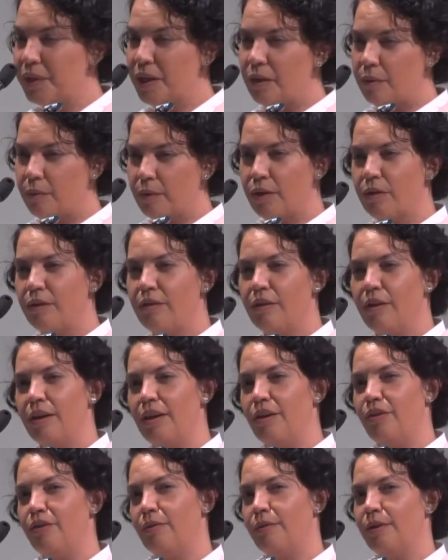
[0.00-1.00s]
We also
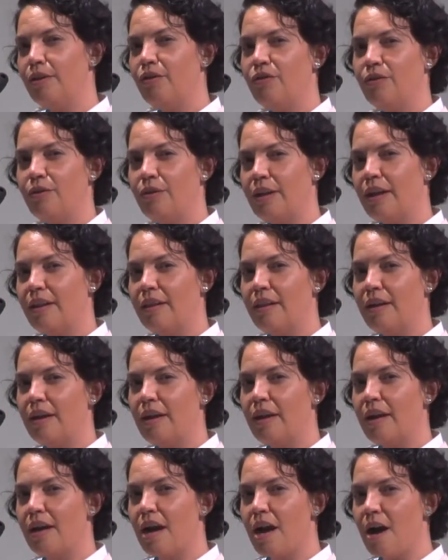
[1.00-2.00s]
need to ensure that
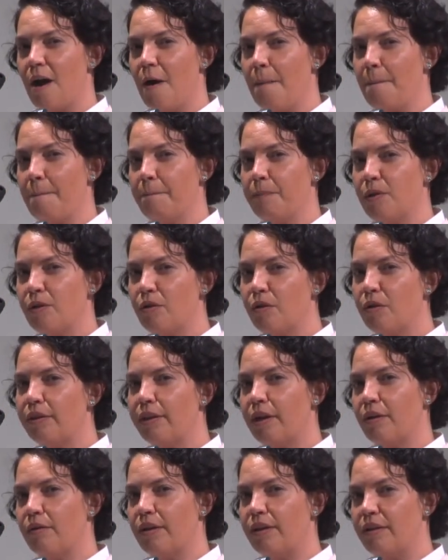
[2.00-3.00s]
there, um, you know,
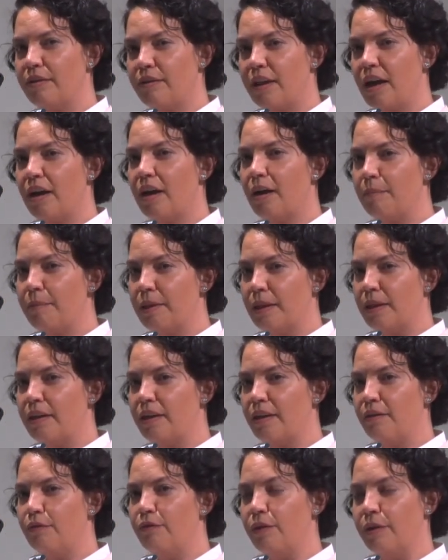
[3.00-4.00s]
there is that
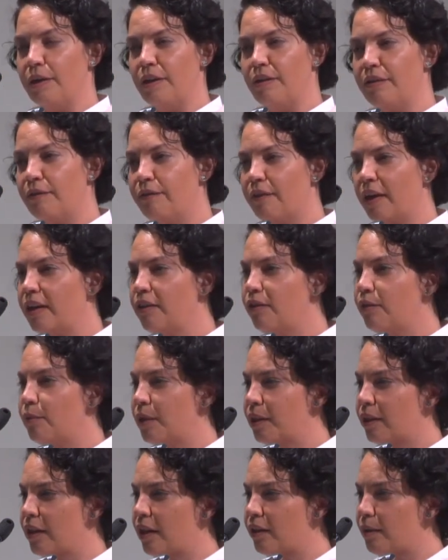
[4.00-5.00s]
ability for interface
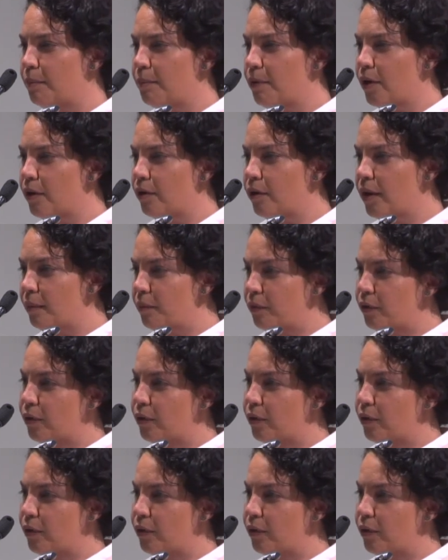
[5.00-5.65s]
with other programs.